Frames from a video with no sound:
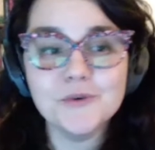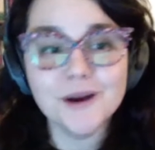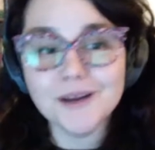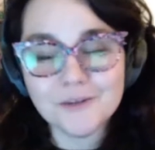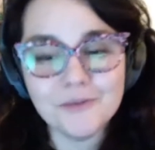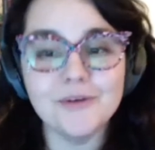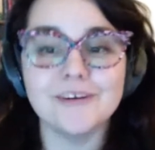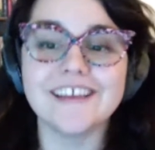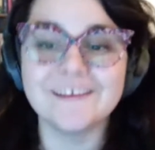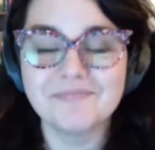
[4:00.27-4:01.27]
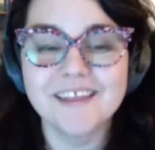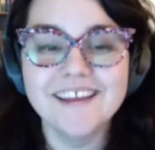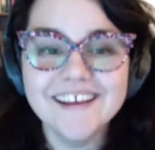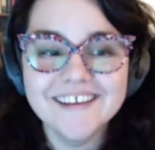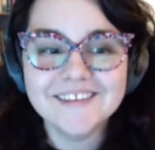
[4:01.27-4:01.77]
our community.
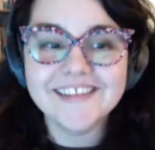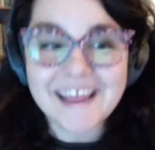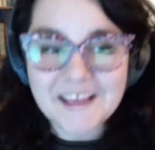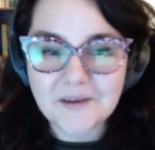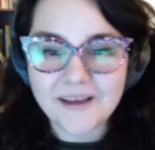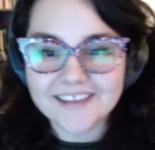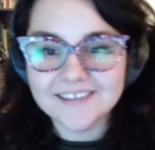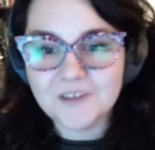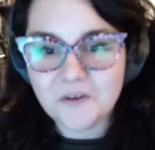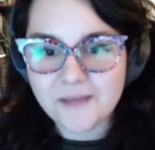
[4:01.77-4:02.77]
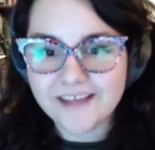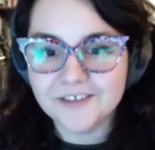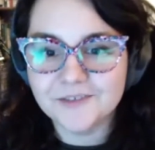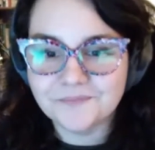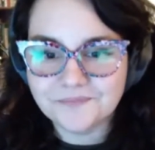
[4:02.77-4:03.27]
Thank you guys so
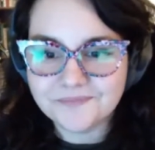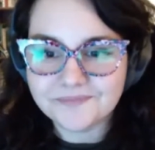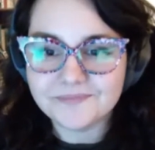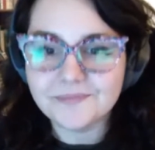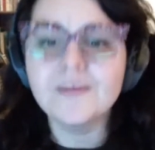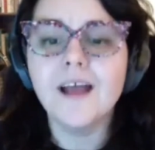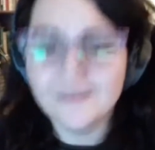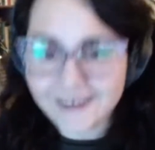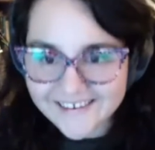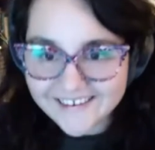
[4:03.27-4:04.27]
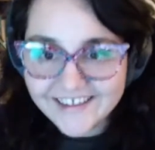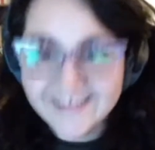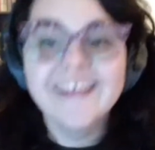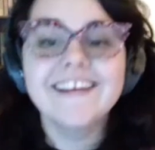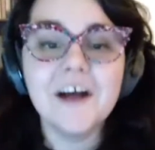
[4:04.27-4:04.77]
much. All right,
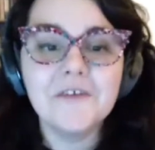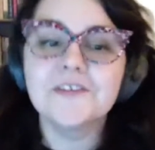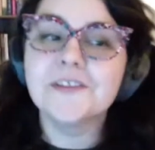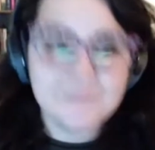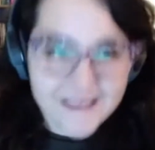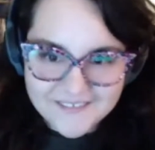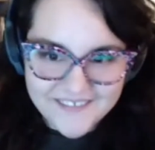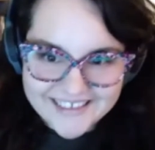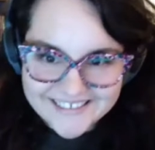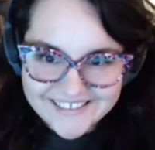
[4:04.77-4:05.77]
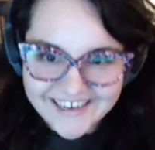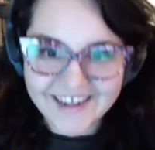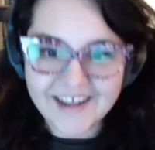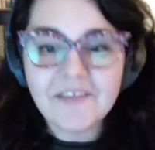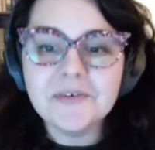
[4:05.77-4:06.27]
now for the main event.
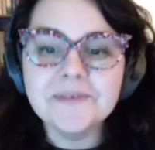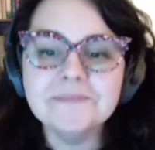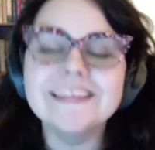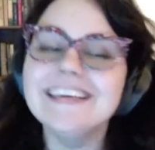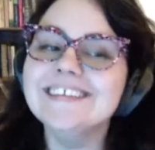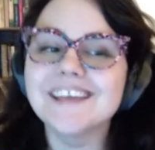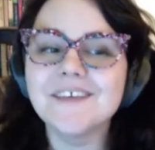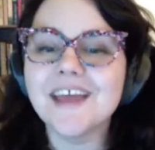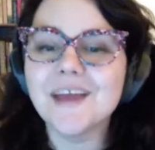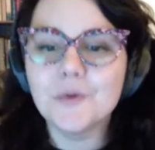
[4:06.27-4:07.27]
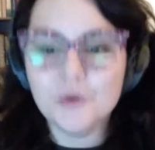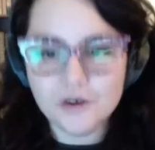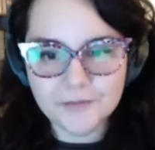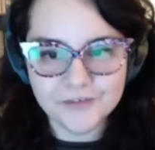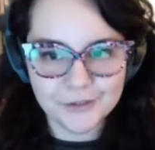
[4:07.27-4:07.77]
Everyone, please give a
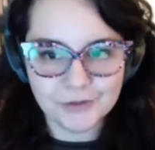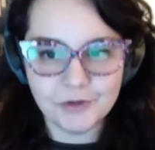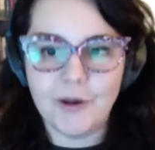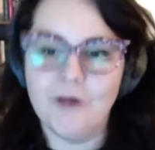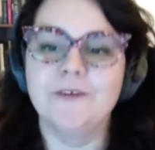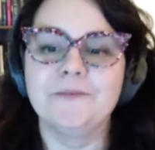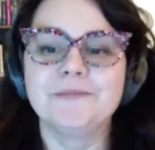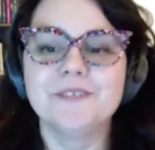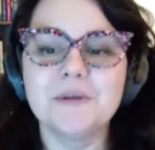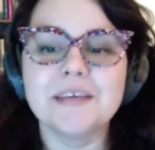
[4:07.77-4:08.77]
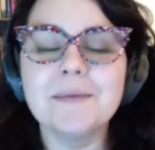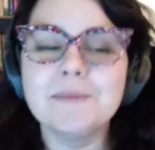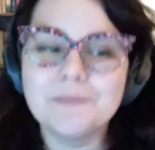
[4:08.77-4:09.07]
warm virtual welcome to Kipyn